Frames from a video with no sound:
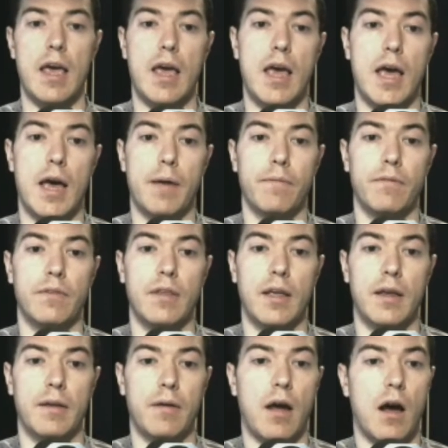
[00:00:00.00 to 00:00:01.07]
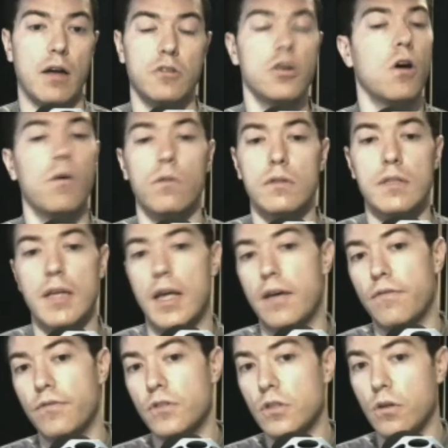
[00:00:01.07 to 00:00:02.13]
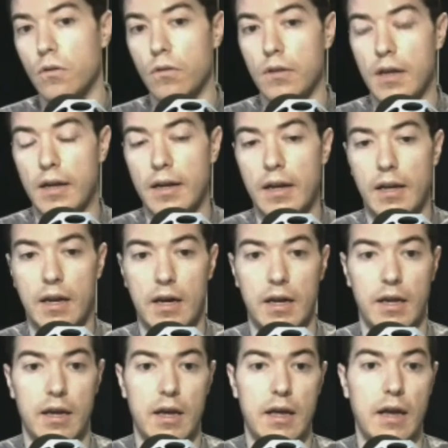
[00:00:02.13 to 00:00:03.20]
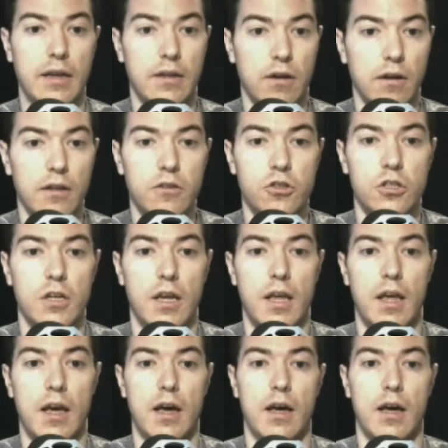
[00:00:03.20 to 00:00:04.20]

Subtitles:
They are tone deaf to the underlying ideology.